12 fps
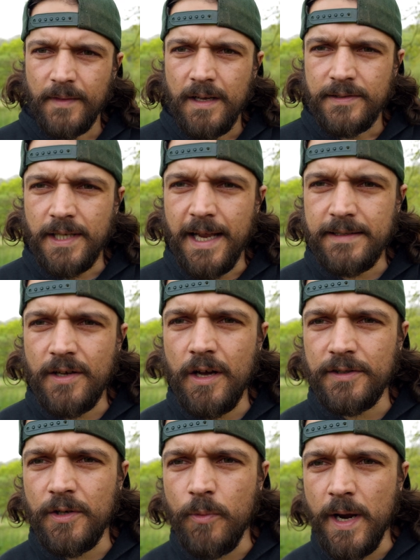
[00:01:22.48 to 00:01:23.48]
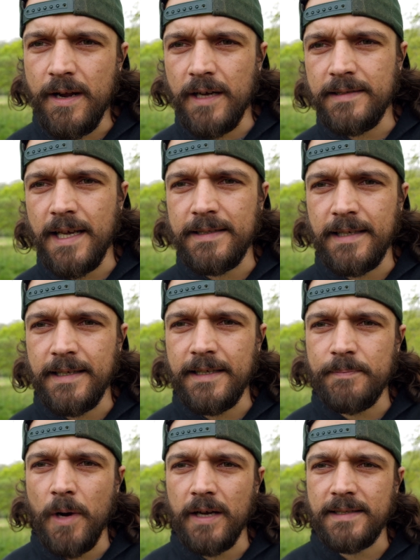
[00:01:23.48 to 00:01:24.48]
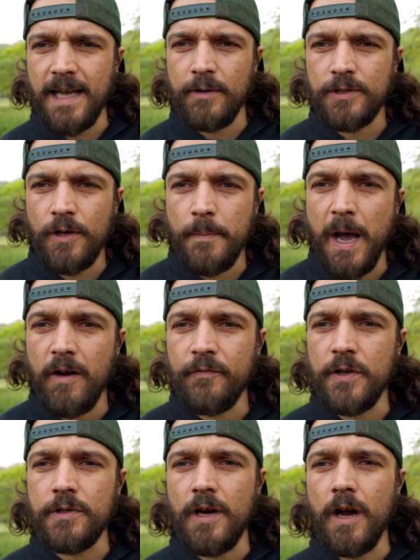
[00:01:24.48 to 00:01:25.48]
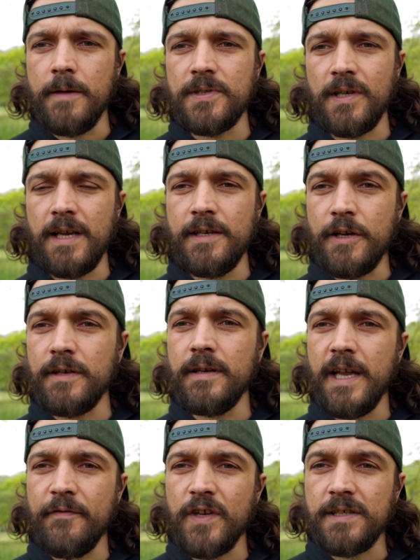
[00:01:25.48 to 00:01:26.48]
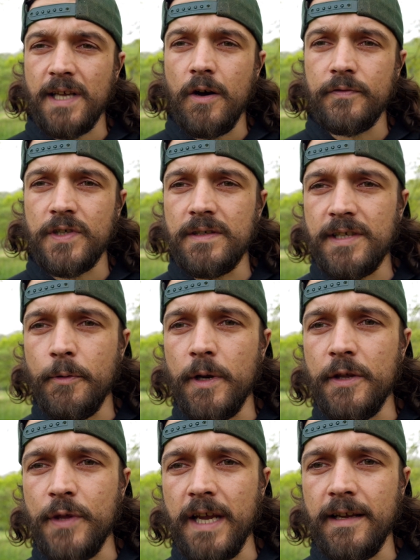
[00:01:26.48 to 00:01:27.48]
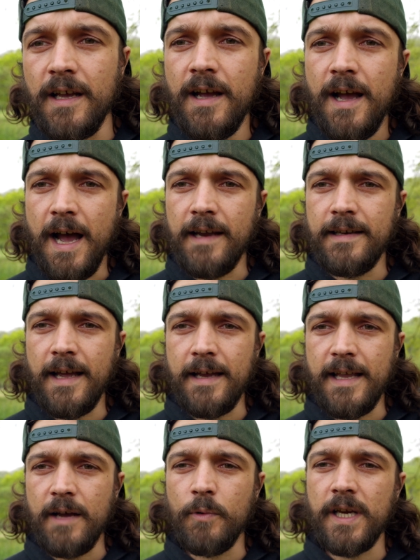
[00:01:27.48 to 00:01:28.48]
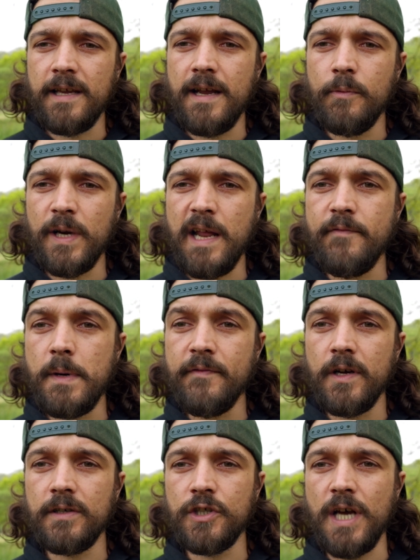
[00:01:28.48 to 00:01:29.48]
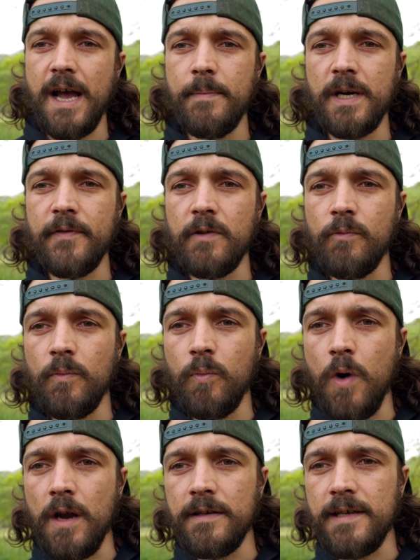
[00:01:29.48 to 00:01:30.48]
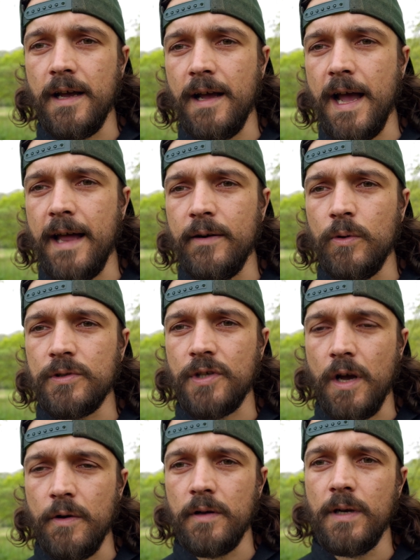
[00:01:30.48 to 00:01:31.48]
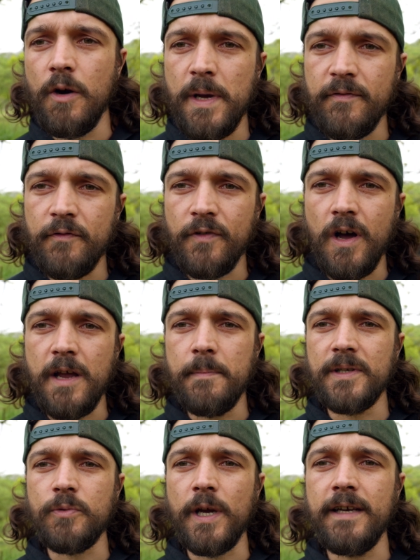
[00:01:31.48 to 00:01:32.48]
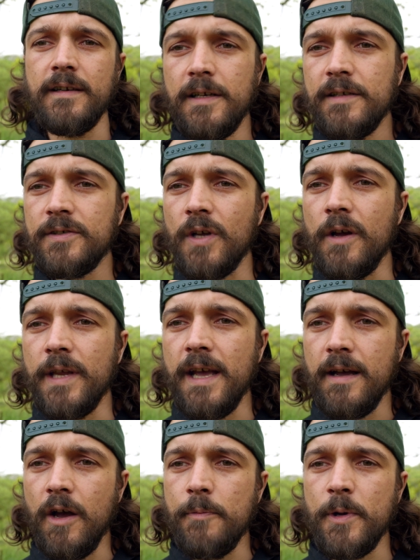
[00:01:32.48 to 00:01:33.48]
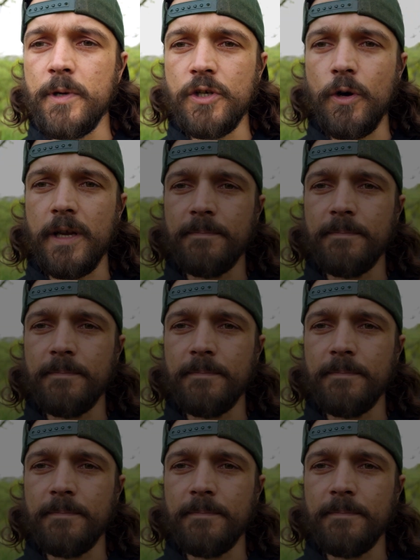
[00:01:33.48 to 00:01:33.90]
So let's cut to when I tested these mics out and took them out a few times, and you can hear for yourselves and see what you think. And yeah, we can have a bit of a chat, a bit of a wander, and also a little bit of a fly in between. So yeah, hope you enjoy.